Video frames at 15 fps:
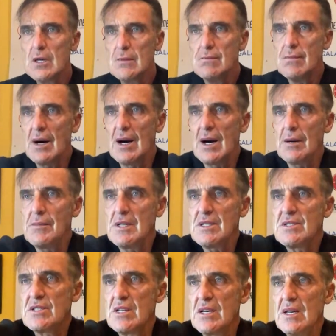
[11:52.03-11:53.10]

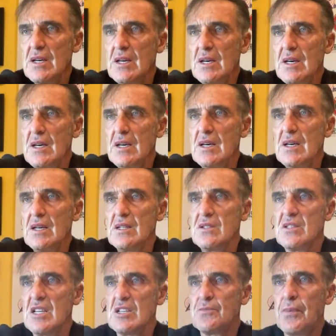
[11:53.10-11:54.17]
Mohammed
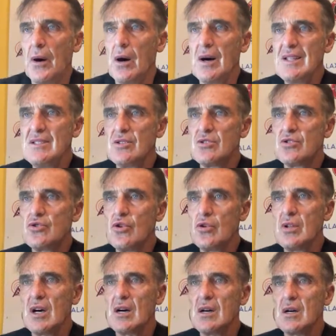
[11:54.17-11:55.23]
says, Paul Inns
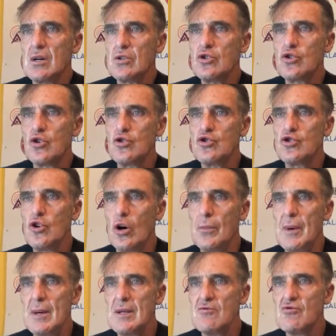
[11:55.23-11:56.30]
doing a good job
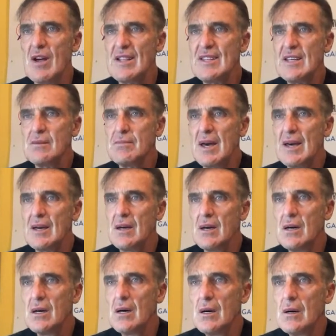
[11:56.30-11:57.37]
at Reading, mate.
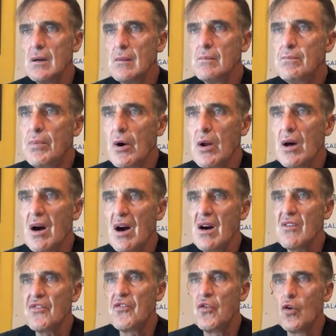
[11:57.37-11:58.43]
Borough are
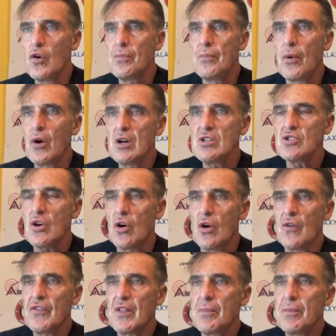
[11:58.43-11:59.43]
4 points off the